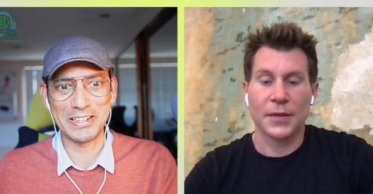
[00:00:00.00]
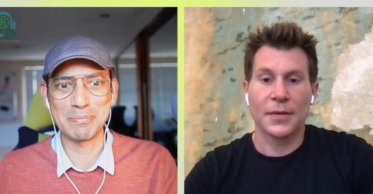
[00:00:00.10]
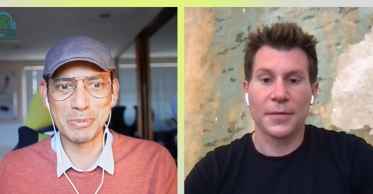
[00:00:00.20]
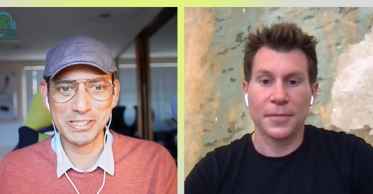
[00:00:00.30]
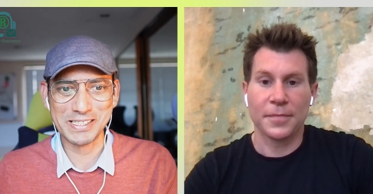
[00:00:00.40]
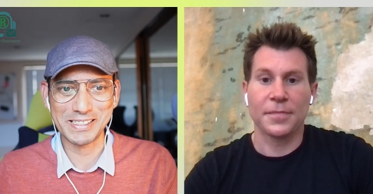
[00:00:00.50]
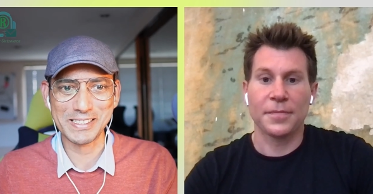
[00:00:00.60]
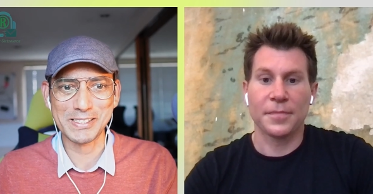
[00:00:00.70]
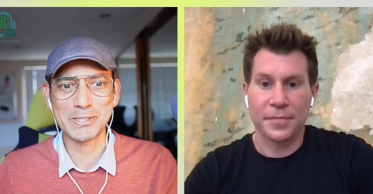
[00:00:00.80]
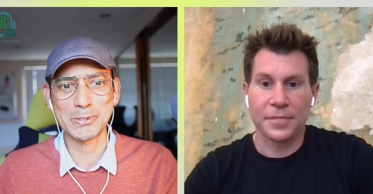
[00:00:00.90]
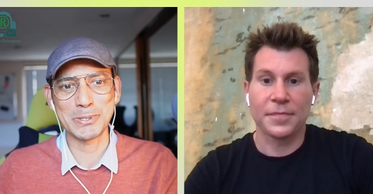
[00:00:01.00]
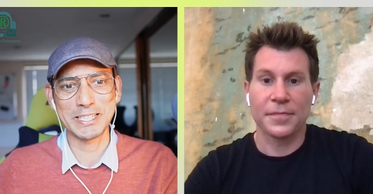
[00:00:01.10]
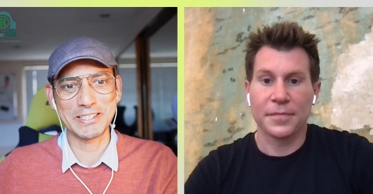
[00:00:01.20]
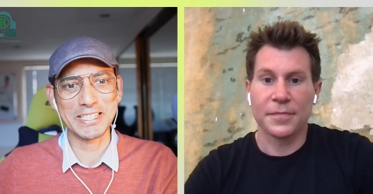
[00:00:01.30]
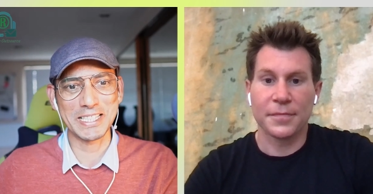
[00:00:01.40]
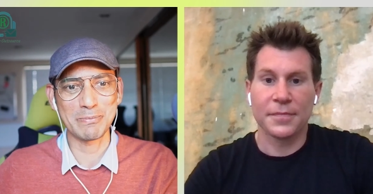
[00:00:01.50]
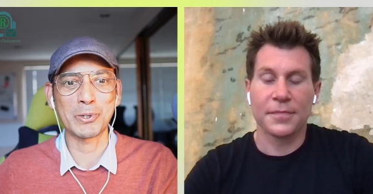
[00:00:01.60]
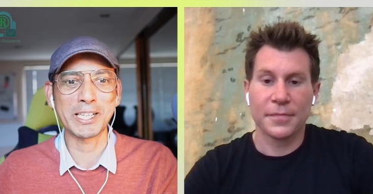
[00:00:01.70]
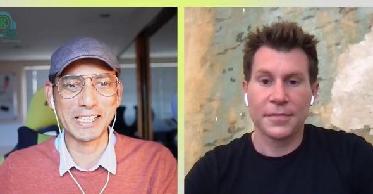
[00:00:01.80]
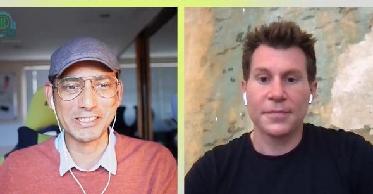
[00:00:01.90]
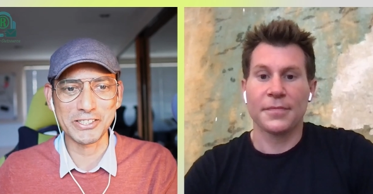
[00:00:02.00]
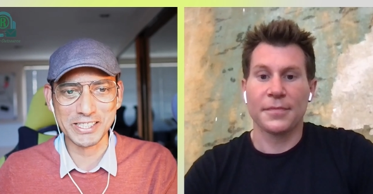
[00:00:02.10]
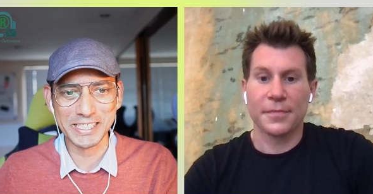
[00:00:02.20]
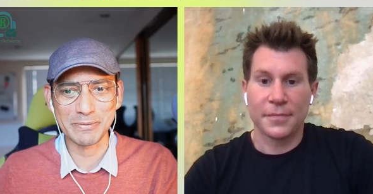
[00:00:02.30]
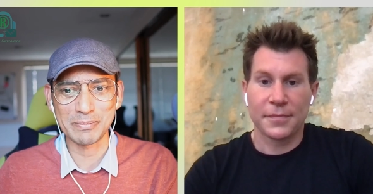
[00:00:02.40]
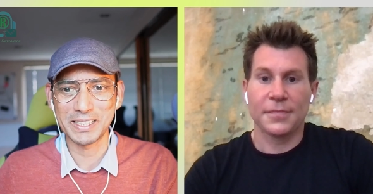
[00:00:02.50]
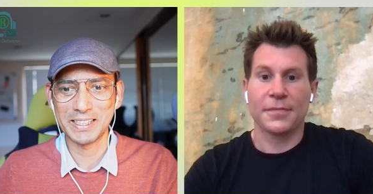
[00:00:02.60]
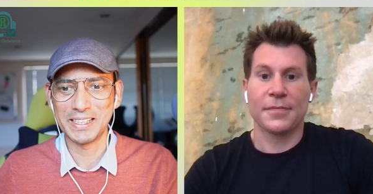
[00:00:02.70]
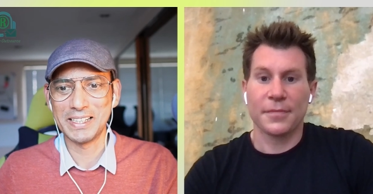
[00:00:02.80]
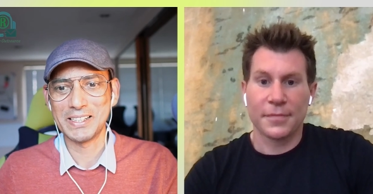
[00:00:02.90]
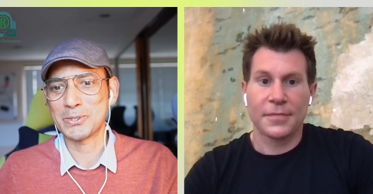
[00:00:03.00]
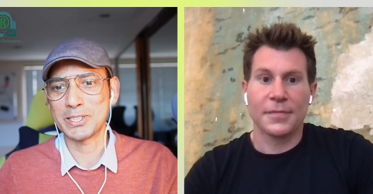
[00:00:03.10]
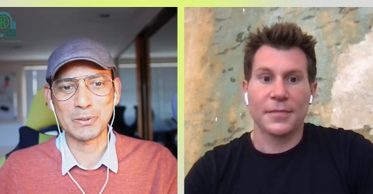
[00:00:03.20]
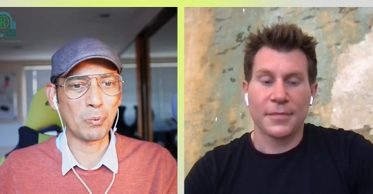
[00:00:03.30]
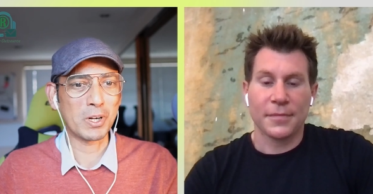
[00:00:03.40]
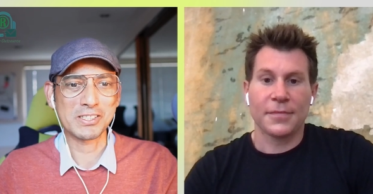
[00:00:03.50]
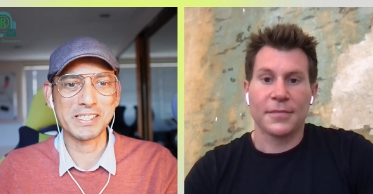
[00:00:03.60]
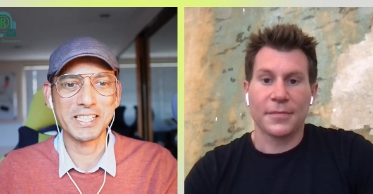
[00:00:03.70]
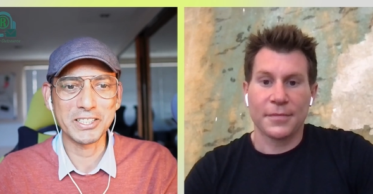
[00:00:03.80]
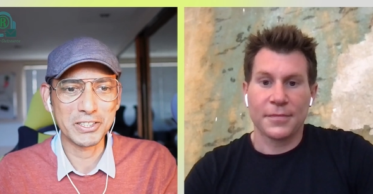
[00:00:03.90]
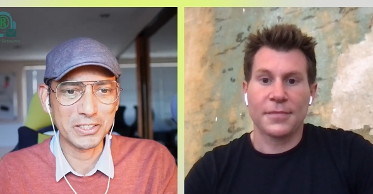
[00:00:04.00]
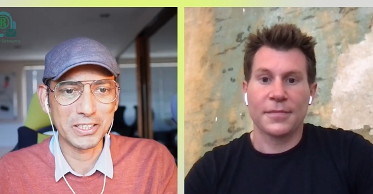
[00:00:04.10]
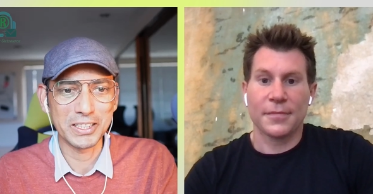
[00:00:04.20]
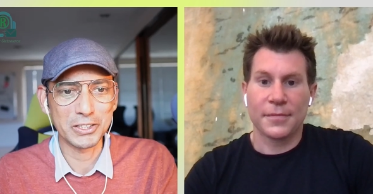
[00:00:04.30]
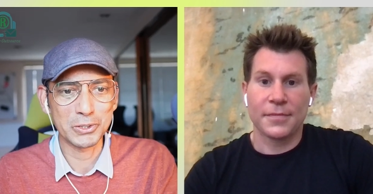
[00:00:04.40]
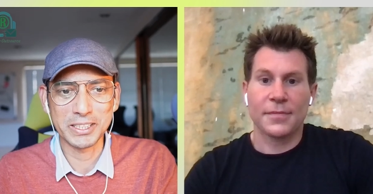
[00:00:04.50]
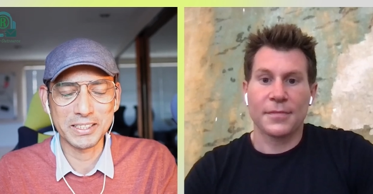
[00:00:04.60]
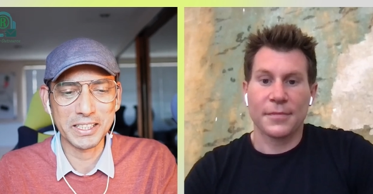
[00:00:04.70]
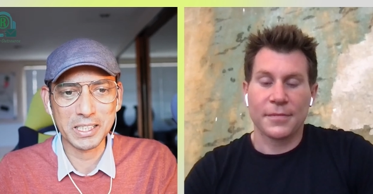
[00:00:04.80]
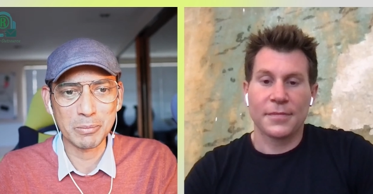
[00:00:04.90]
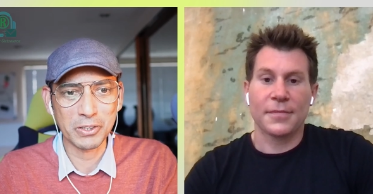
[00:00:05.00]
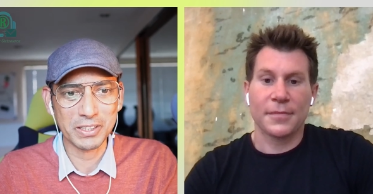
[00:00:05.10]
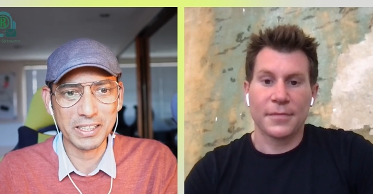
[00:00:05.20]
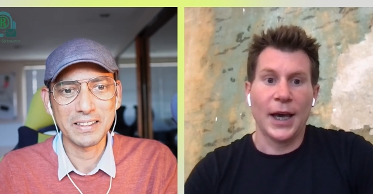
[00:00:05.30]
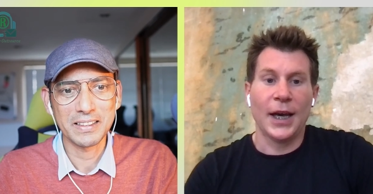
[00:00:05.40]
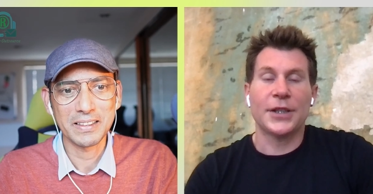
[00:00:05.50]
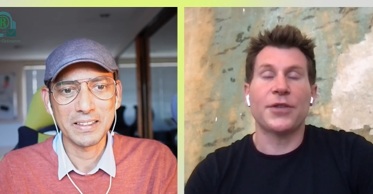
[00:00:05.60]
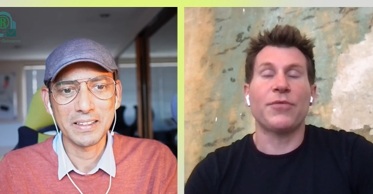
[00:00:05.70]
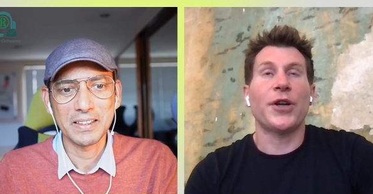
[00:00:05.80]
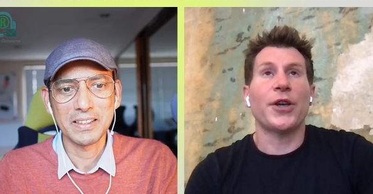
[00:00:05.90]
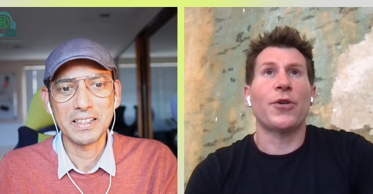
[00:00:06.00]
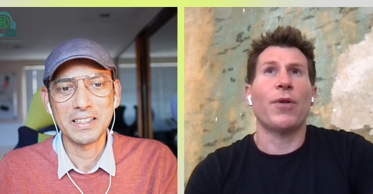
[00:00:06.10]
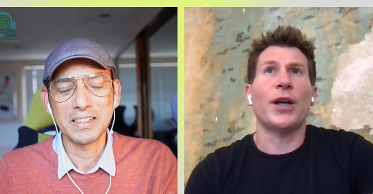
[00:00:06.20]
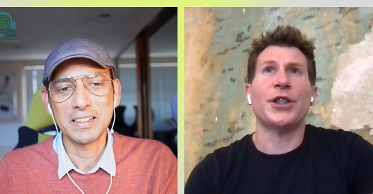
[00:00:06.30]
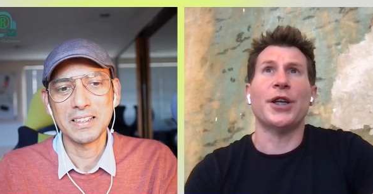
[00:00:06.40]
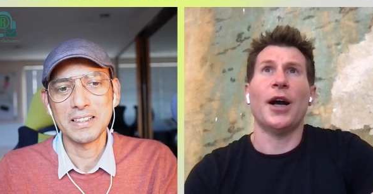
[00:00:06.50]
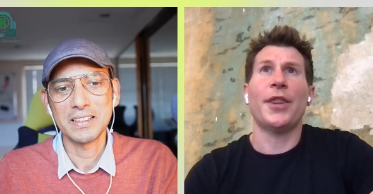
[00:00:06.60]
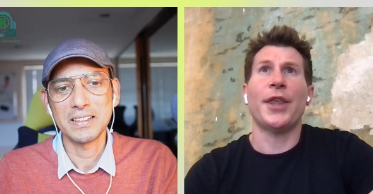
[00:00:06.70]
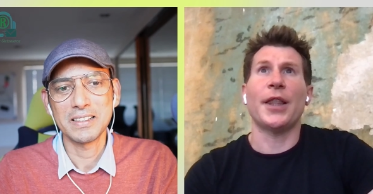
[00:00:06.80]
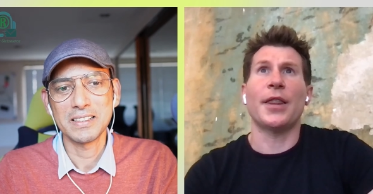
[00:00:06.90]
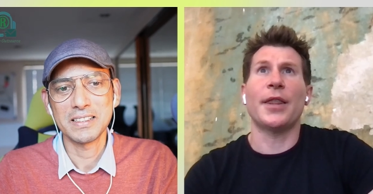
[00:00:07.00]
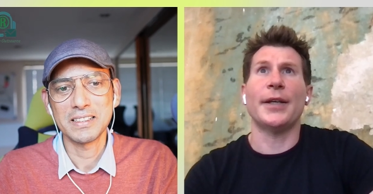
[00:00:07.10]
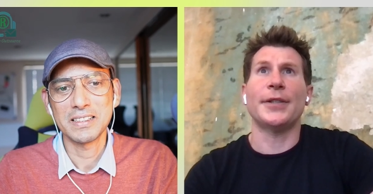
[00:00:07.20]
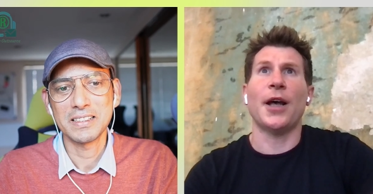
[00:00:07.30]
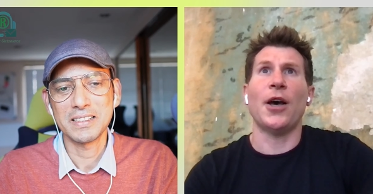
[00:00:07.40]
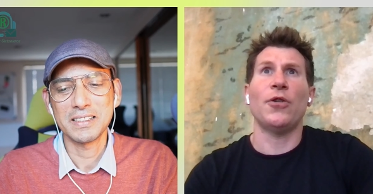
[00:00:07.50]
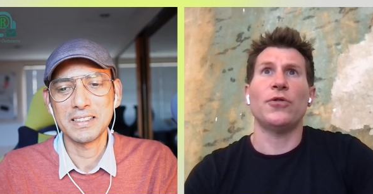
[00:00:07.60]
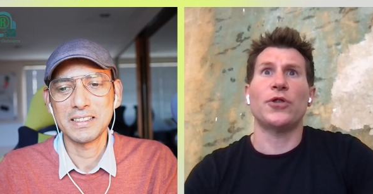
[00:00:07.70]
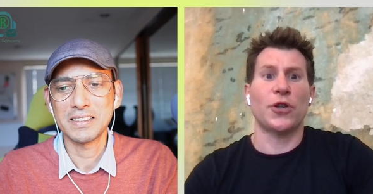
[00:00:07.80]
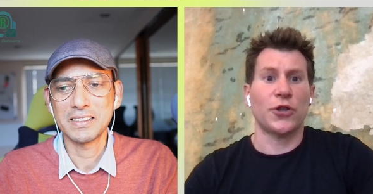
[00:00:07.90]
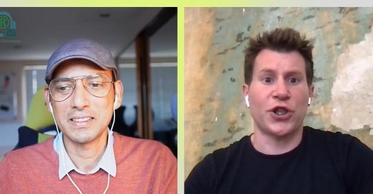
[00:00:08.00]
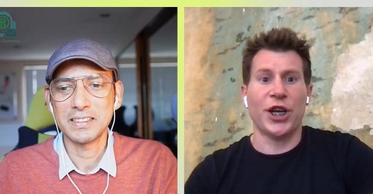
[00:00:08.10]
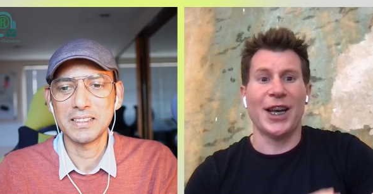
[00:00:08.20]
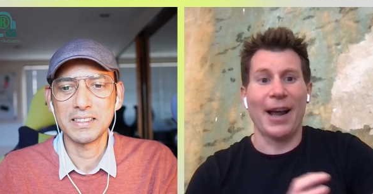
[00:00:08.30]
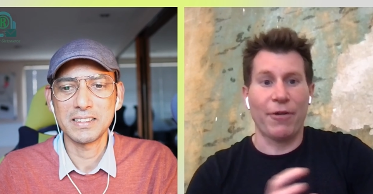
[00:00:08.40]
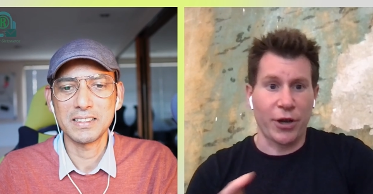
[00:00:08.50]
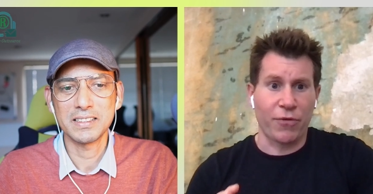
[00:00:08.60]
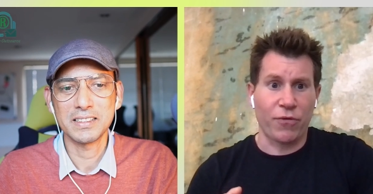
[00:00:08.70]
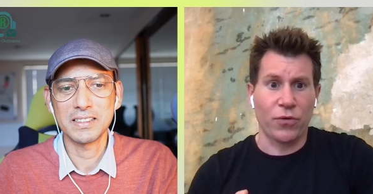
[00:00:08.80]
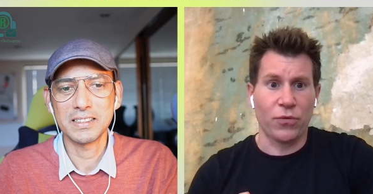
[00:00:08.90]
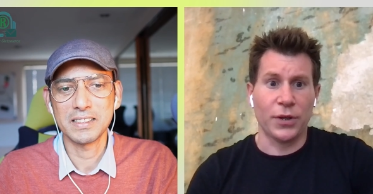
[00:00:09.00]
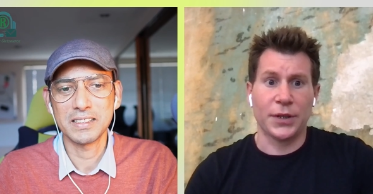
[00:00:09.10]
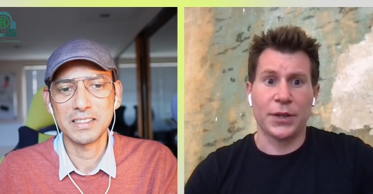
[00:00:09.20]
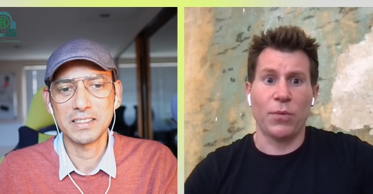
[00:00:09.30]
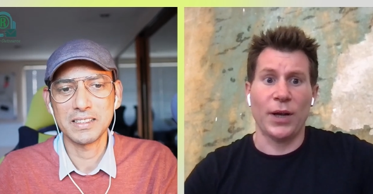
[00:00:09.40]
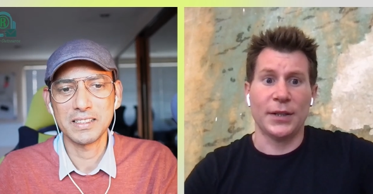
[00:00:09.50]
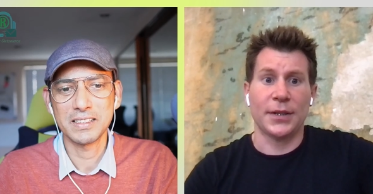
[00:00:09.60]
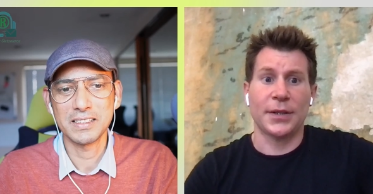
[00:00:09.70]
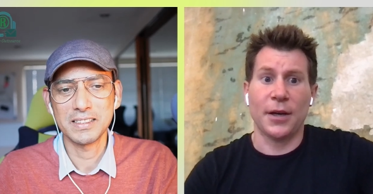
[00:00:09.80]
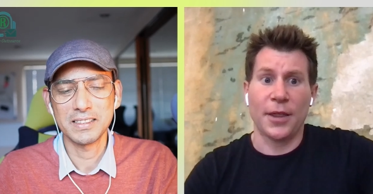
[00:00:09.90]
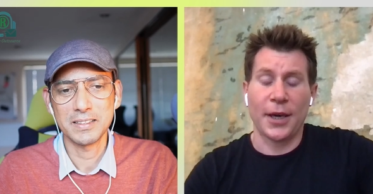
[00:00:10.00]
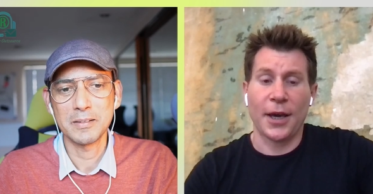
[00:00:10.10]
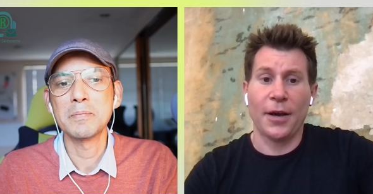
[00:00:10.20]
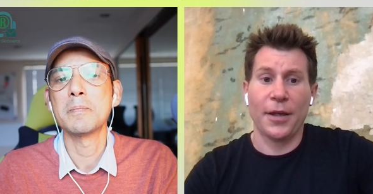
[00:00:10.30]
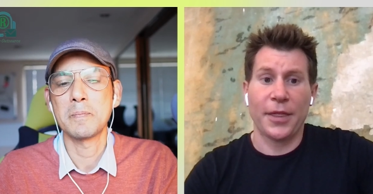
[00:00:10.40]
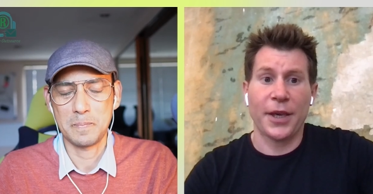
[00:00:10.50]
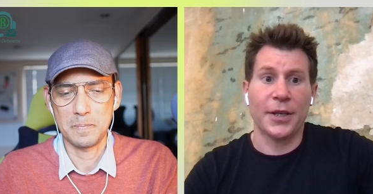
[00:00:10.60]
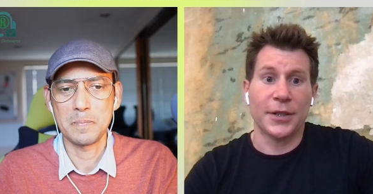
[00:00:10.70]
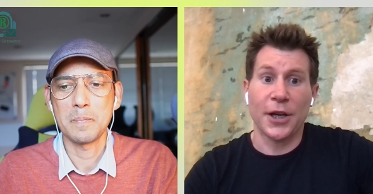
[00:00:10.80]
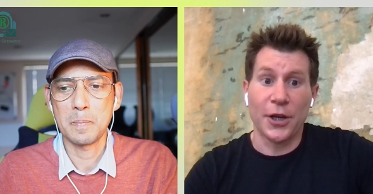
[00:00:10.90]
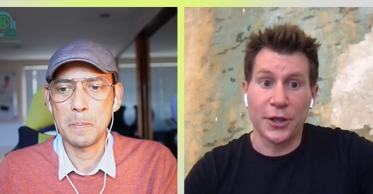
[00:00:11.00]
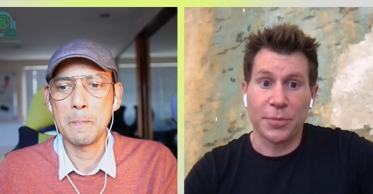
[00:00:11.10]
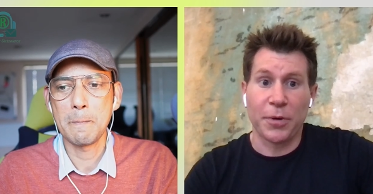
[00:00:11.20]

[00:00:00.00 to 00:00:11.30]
Speaker 1: business to a team, working as a team? So at what stage should they think about that?
Speaker 2: Yeah, it's a really good question. I think there's no sort of generic rule as to when to start thinking. I think as early